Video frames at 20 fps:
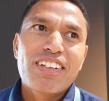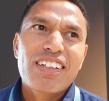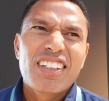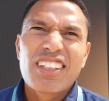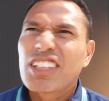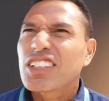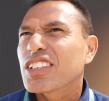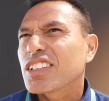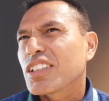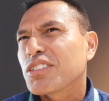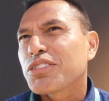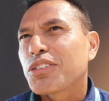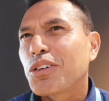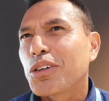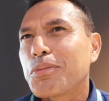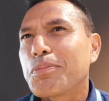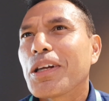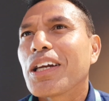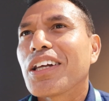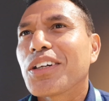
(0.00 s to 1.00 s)
This is a
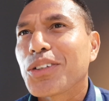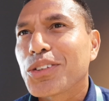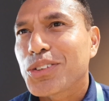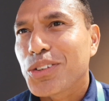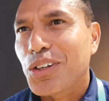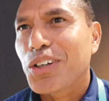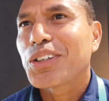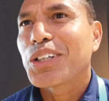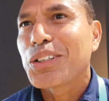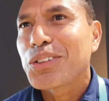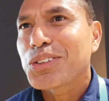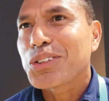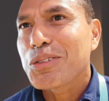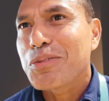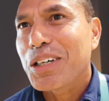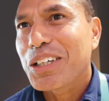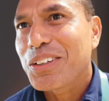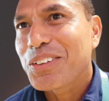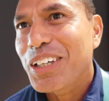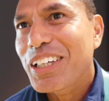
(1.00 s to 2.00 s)
$4 billion industry,
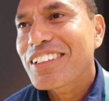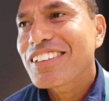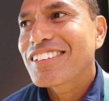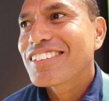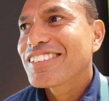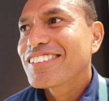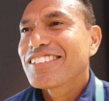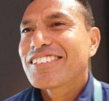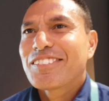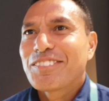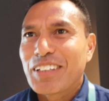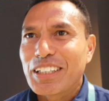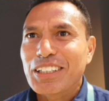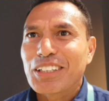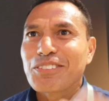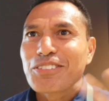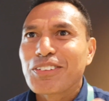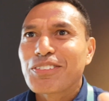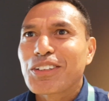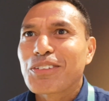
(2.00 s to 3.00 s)
by the way,
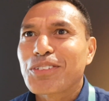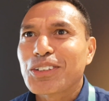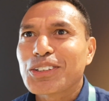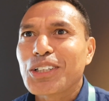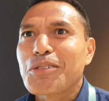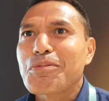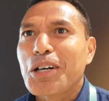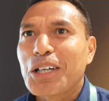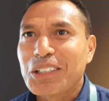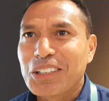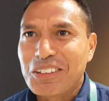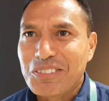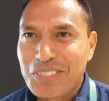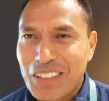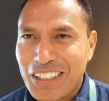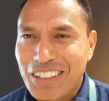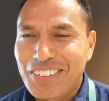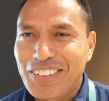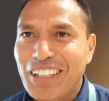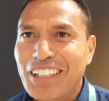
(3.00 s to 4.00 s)
making 50% margin,
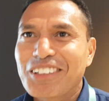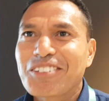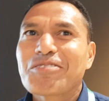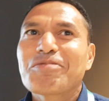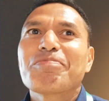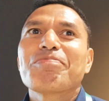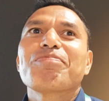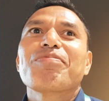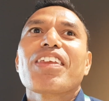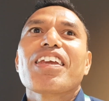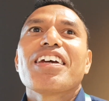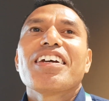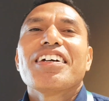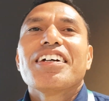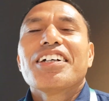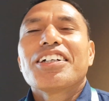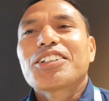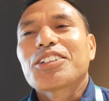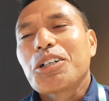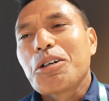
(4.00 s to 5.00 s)
by the way.
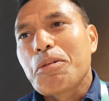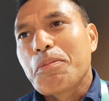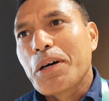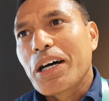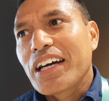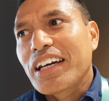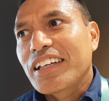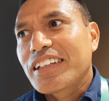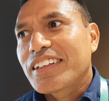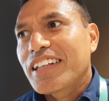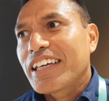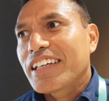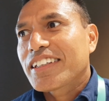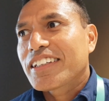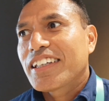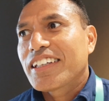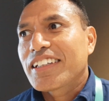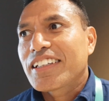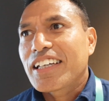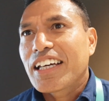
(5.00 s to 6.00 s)
So by
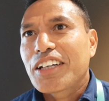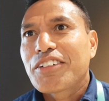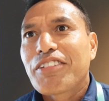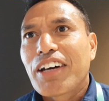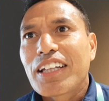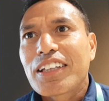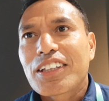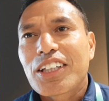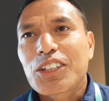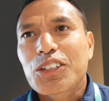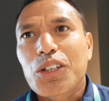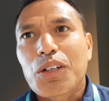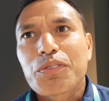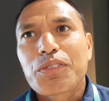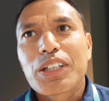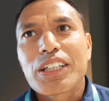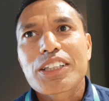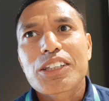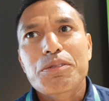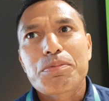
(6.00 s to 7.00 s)
taking advantage of
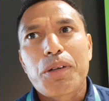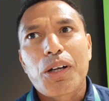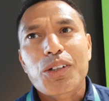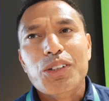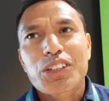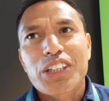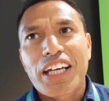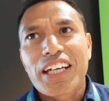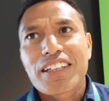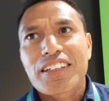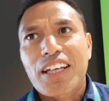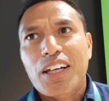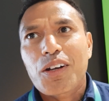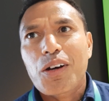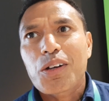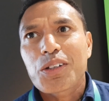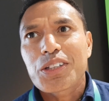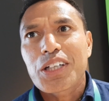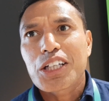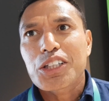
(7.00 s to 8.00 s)
this blockchain
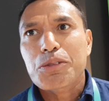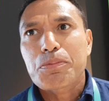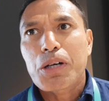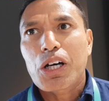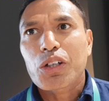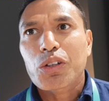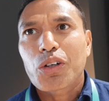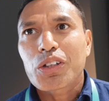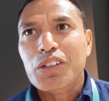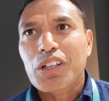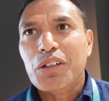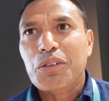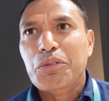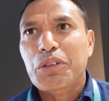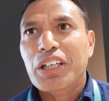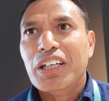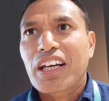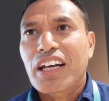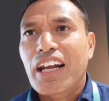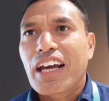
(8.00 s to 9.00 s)
technology and smart contract,
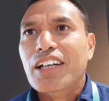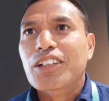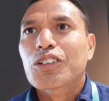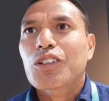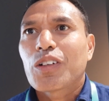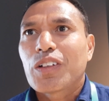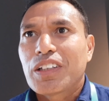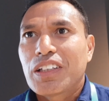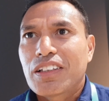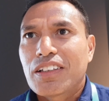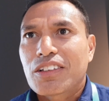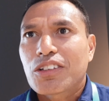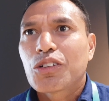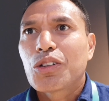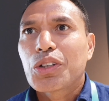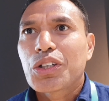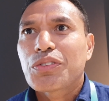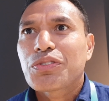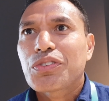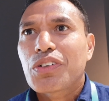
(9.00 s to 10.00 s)
we can actually
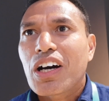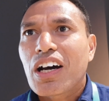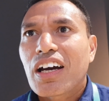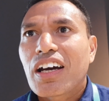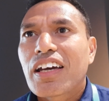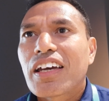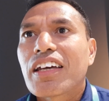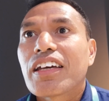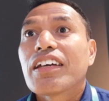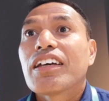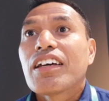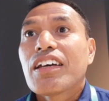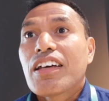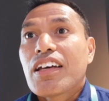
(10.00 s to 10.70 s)
codify